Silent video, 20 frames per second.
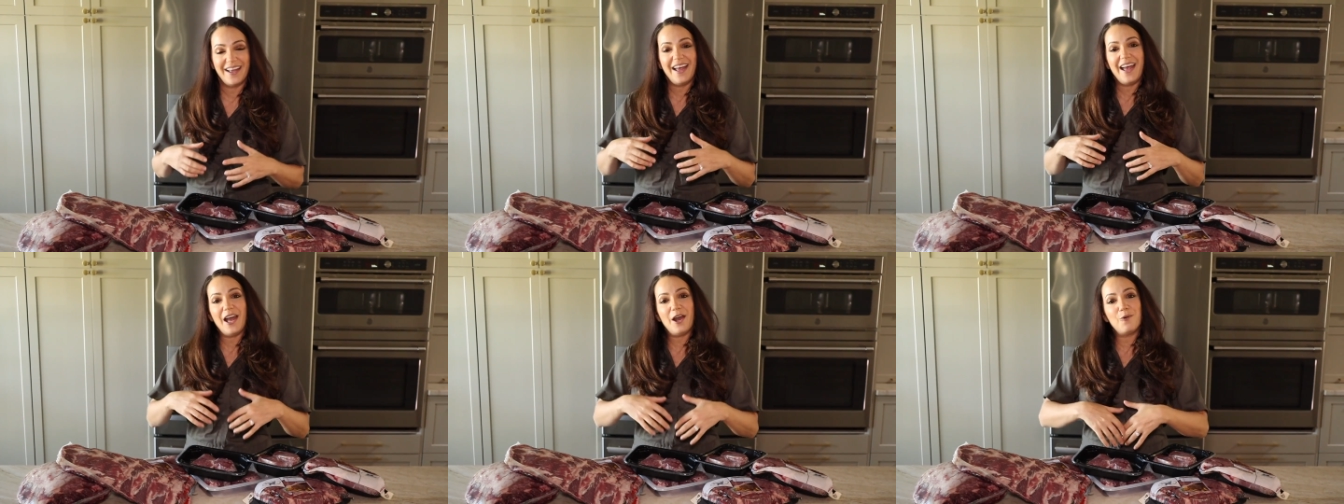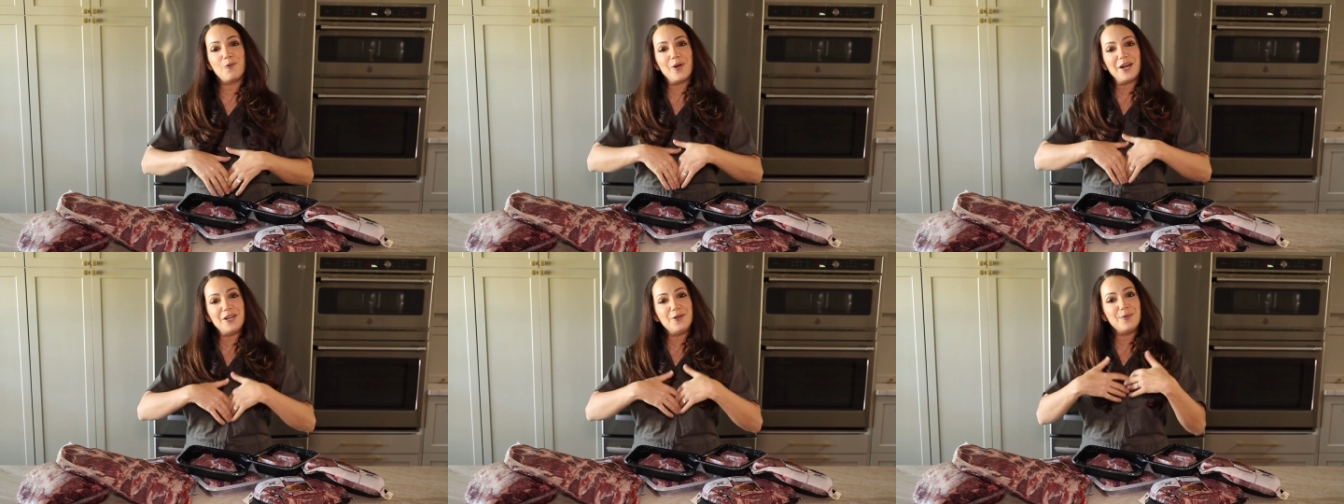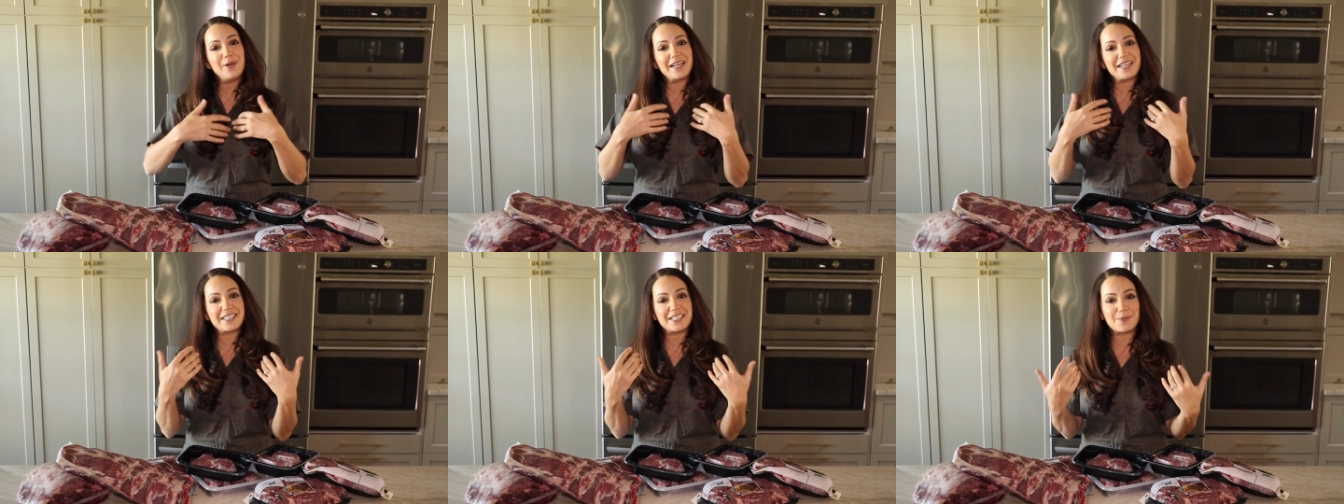And when you
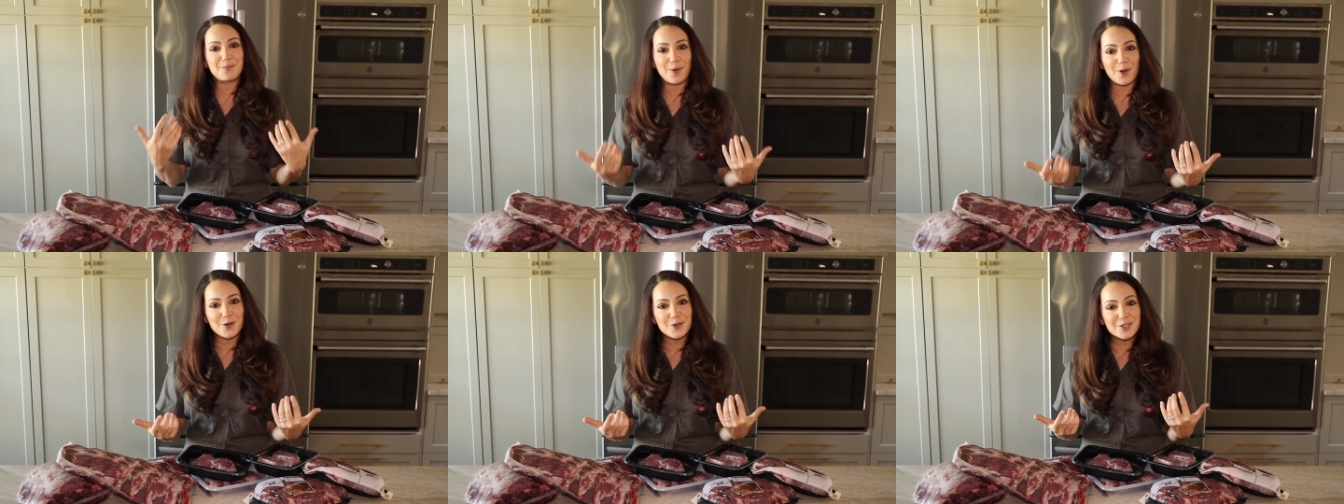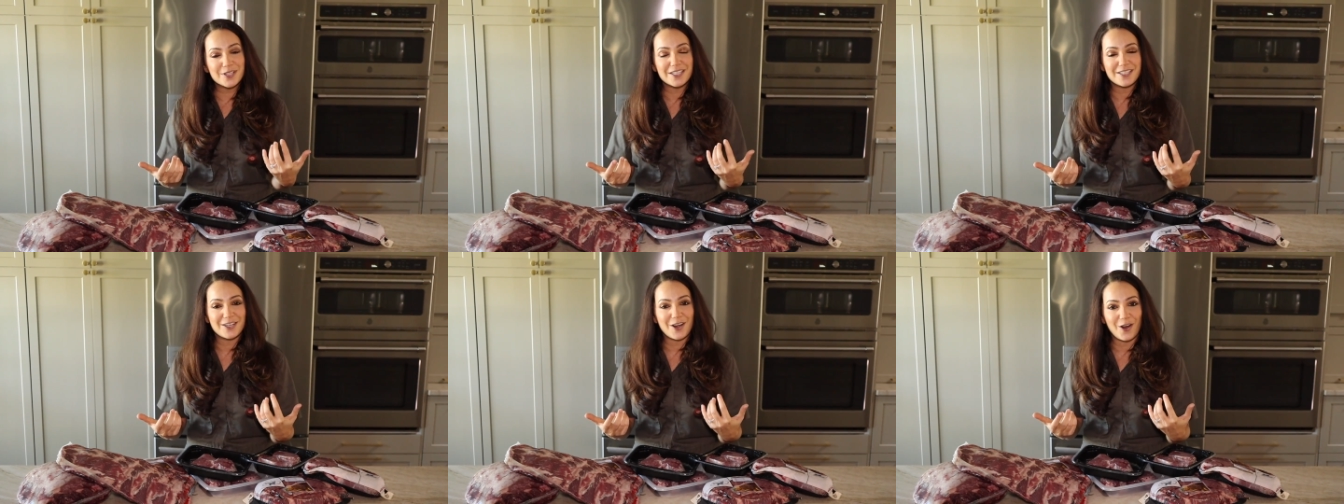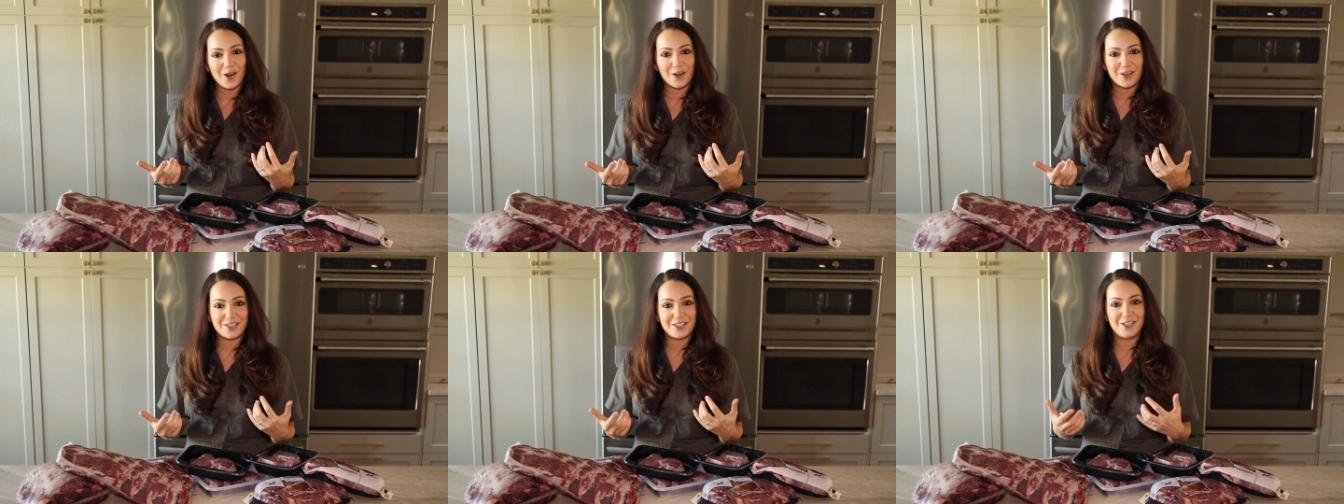expose it to
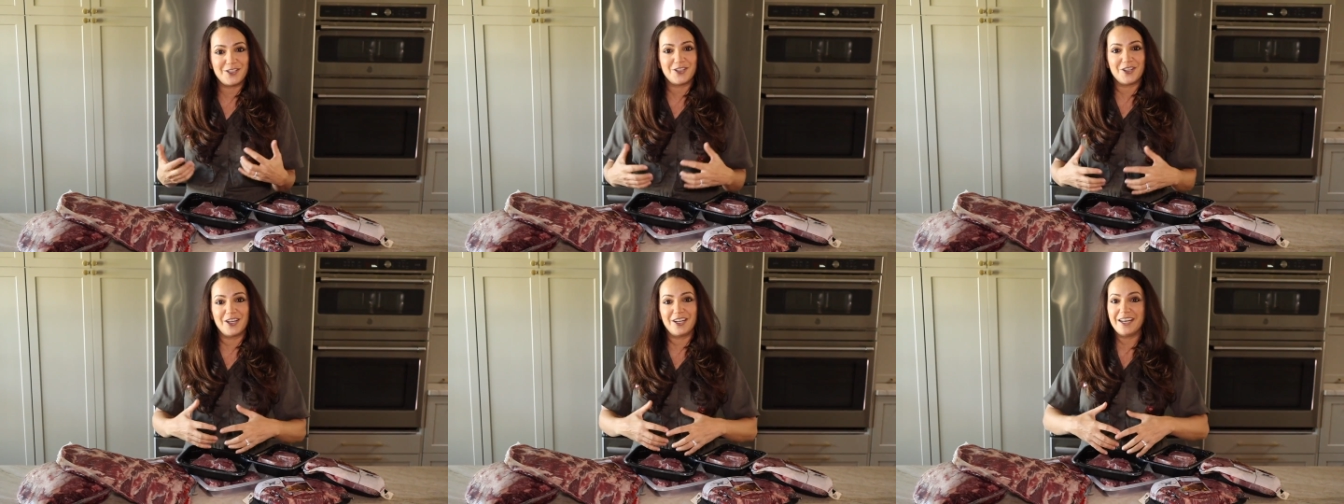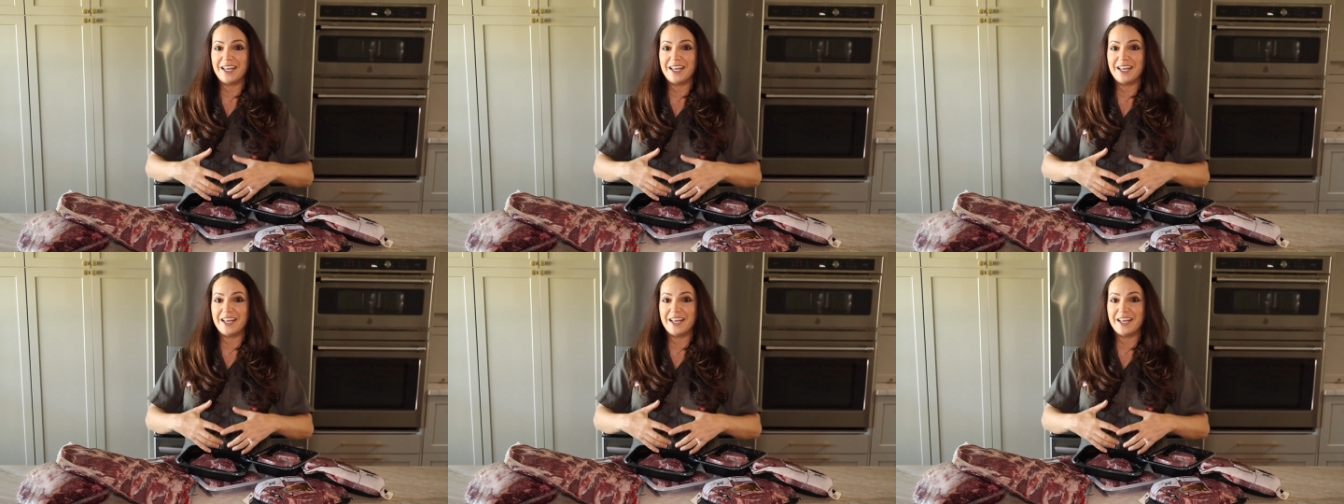oxygen,